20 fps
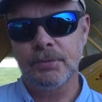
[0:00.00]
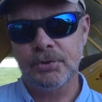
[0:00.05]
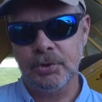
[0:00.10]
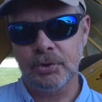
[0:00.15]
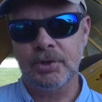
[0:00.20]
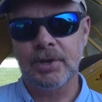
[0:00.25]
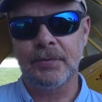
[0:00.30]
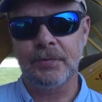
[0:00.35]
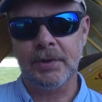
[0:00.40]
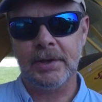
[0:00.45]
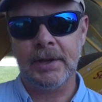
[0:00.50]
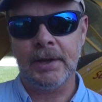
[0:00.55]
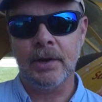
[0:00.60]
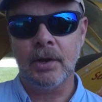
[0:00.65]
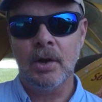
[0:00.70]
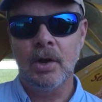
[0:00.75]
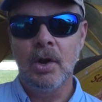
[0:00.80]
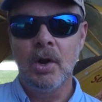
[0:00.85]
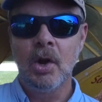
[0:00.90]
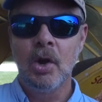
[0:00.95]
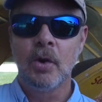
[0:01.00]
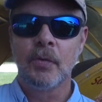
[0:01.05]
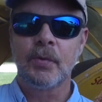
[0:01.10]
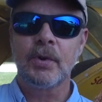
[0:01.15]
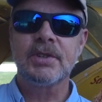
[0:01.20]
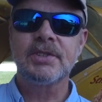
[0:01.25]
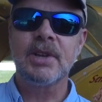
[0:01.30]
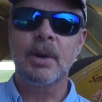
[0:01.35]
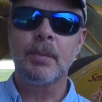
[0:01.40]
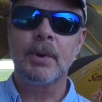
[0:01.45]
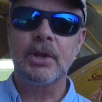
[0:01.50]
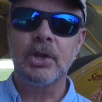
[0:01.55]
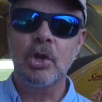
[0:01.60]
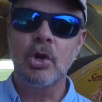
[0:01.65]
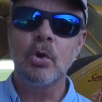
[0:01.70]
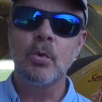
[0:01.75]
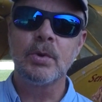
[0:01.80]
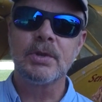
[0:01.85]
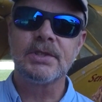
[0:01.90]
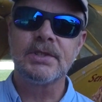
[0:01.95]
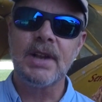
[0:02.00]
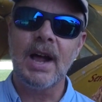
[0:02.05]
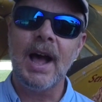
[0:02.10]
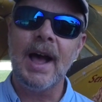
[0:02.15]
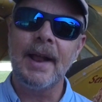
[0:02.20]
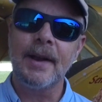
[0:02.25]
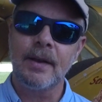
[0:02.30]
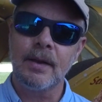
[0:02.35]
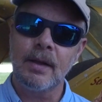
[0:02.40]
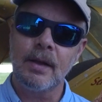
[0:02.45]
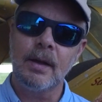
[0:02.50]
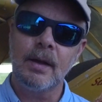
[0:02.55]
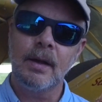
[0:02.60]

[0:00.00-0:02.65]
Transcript: certificate for somebody who was not